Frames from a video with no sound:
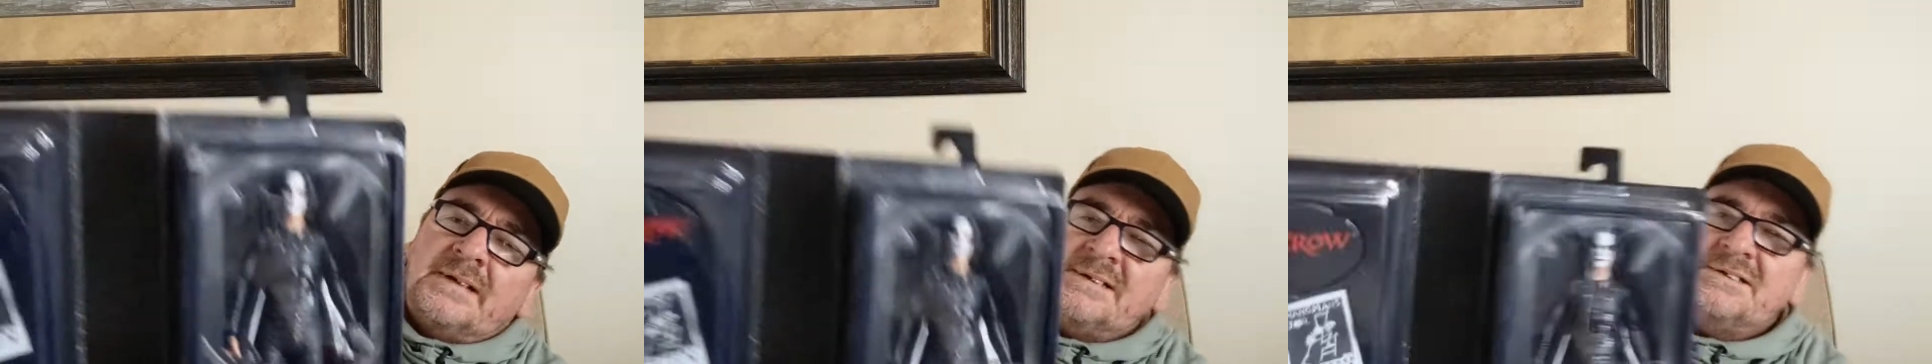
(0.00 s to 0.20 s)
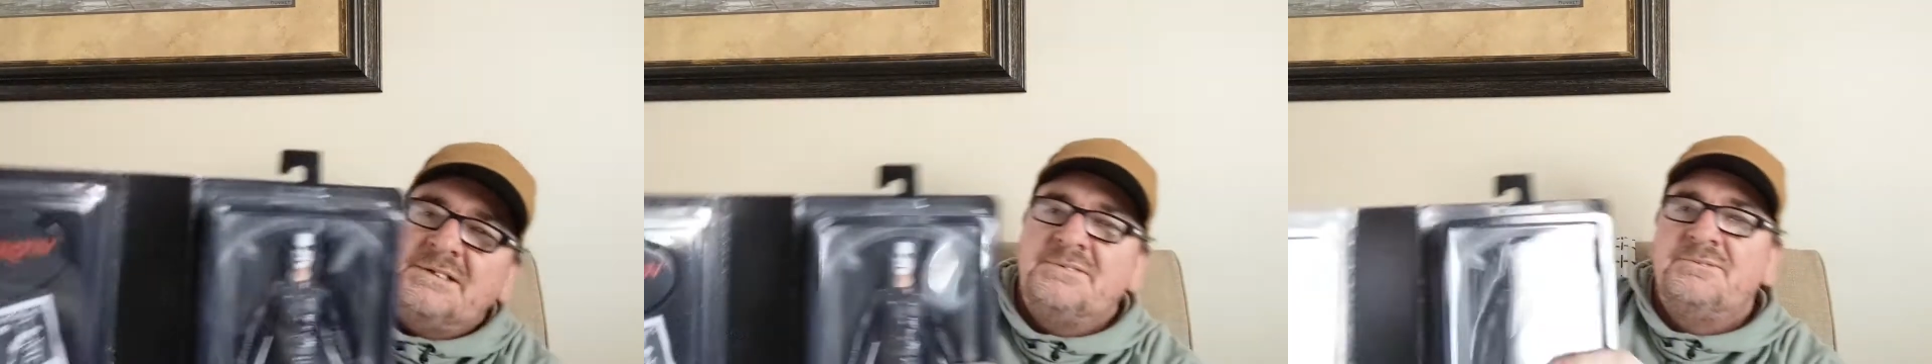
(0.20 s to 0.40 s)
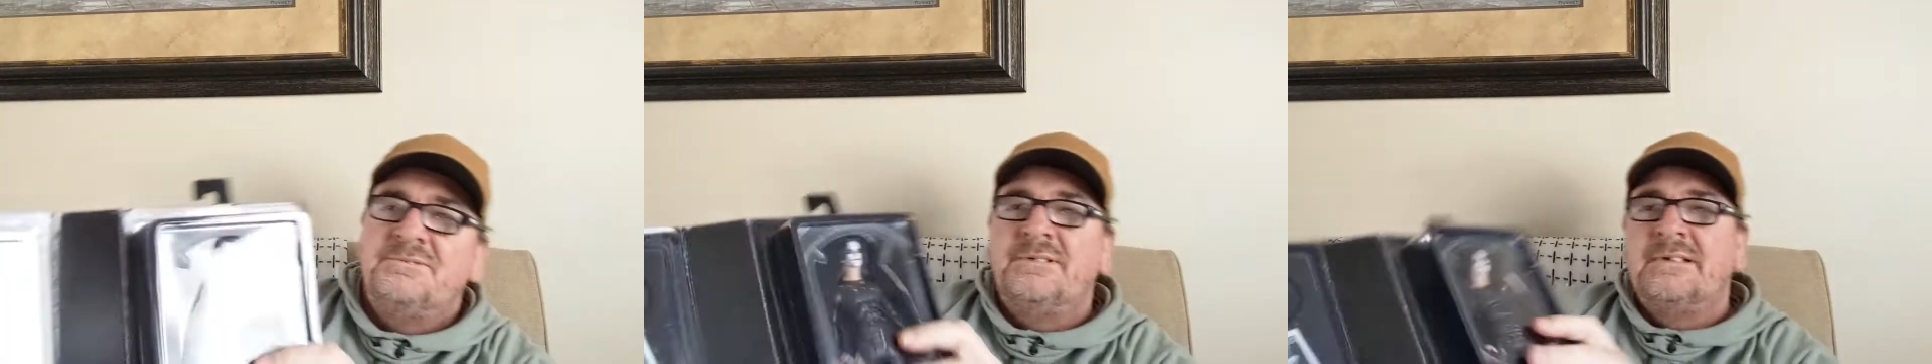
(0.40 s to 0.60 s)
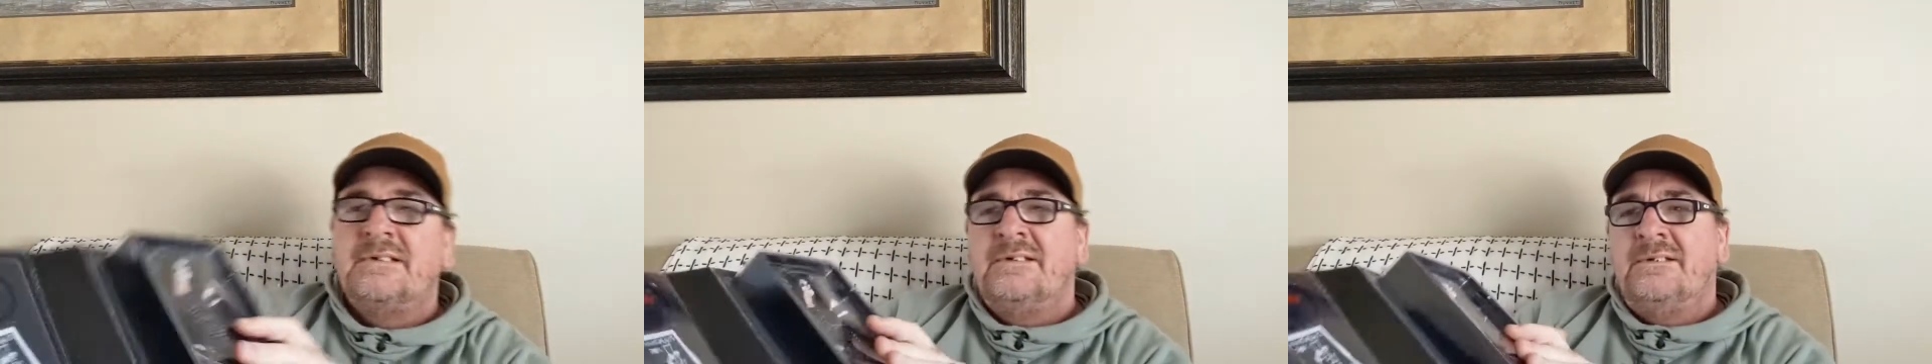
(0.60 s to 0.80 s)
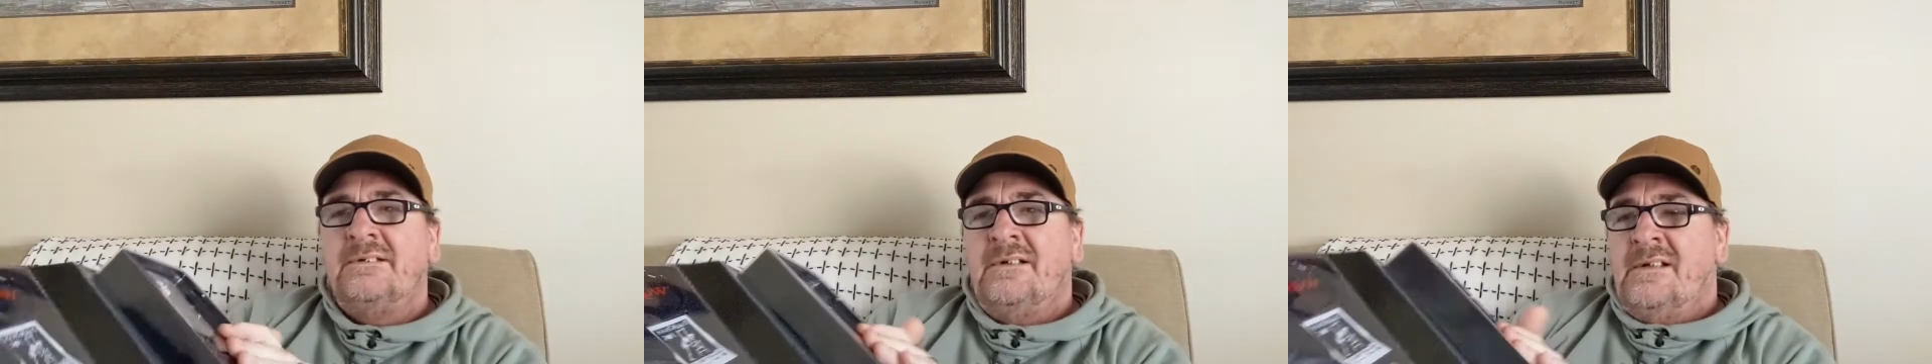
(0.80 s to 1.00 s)
action
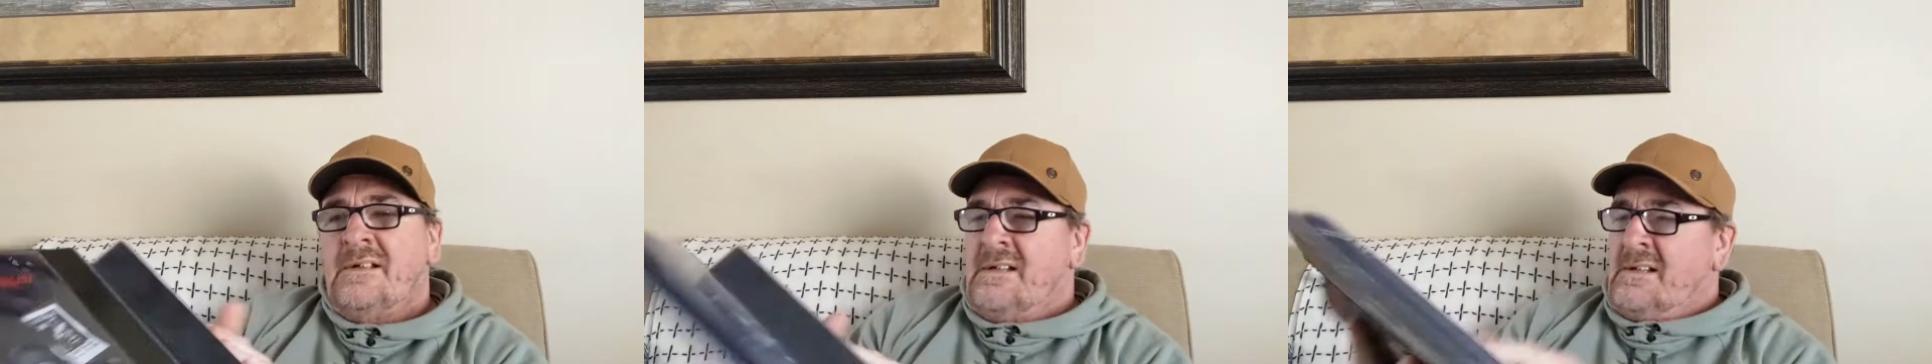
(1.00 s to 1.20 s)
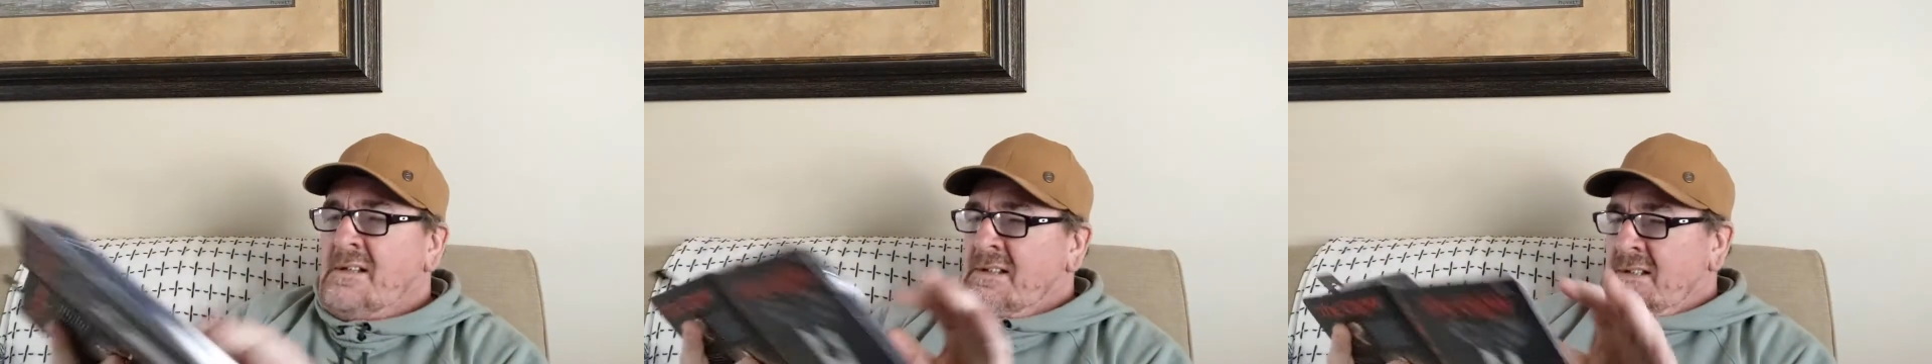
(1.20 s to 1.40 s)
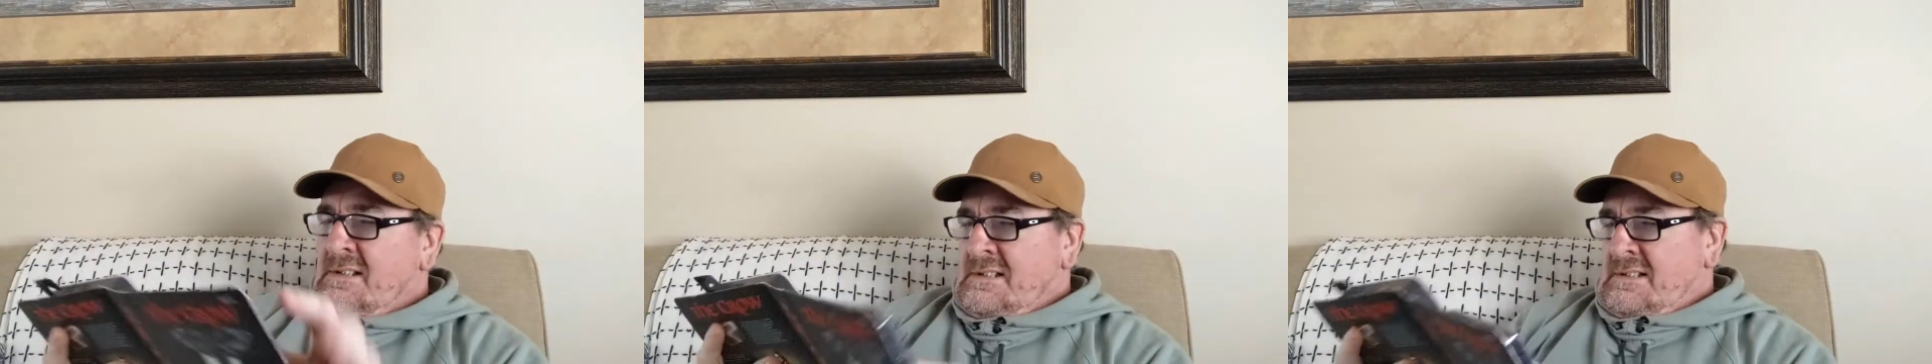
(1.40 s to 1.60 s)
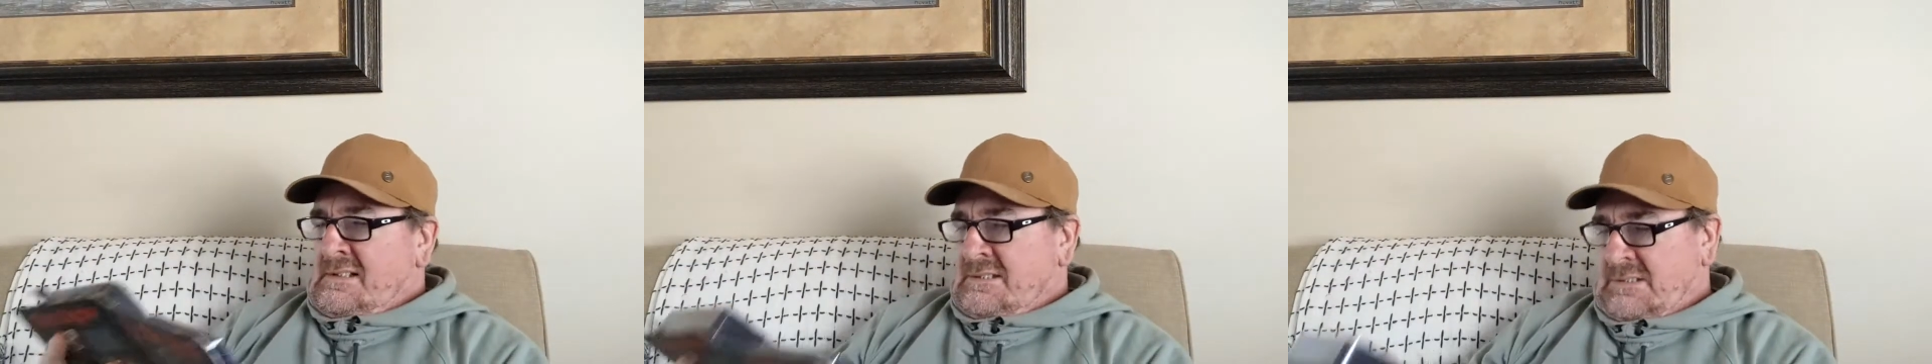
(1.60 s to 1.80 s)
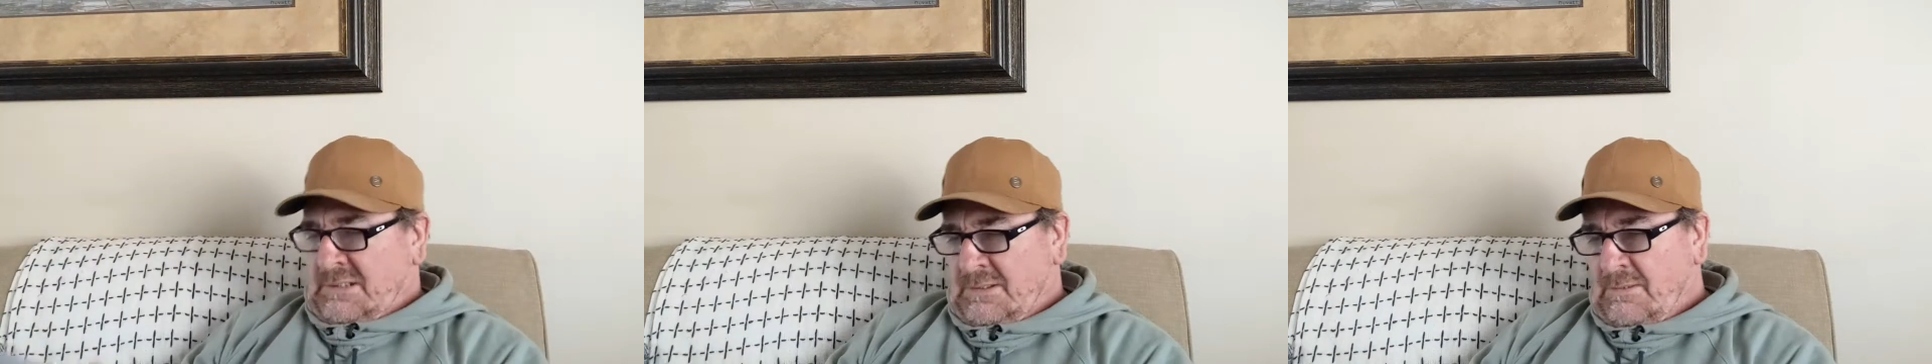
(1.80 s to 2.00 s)
figure.
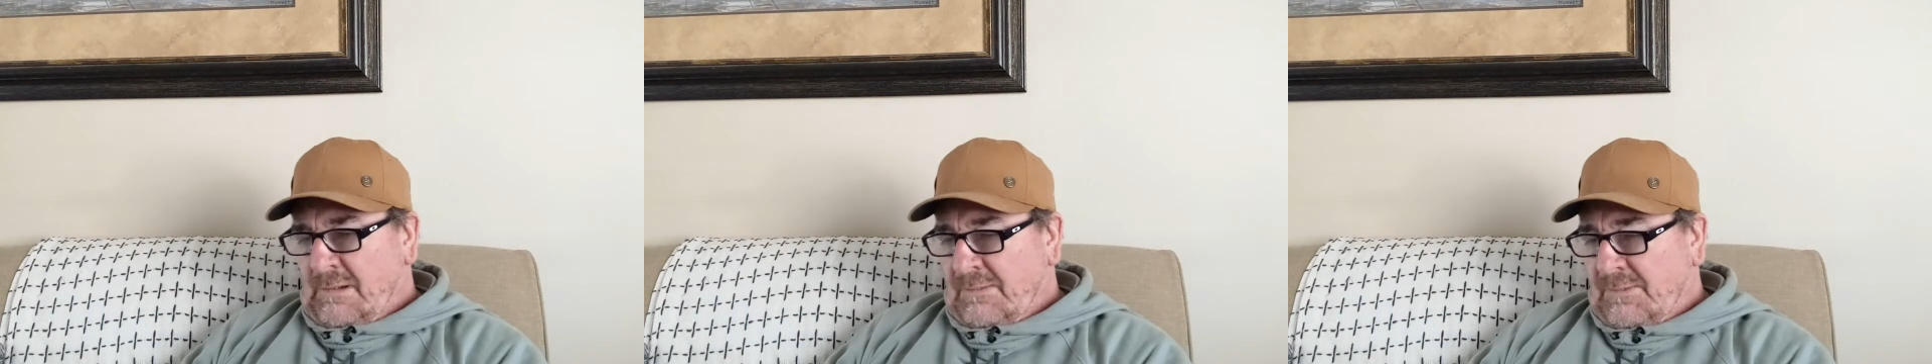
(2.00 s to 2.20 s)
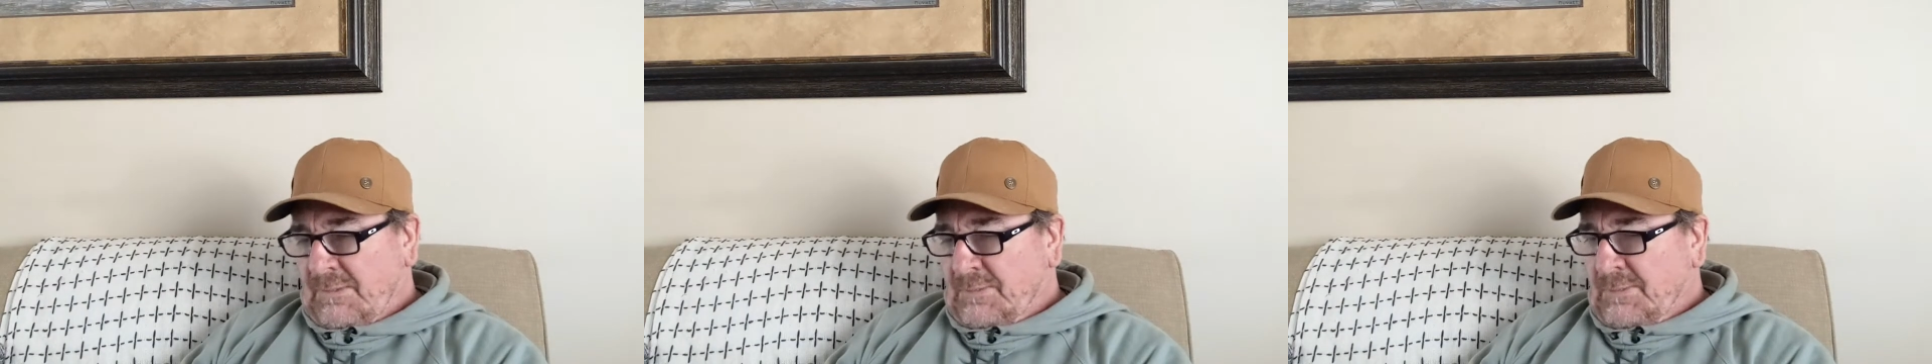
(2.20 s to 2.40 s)
Whoever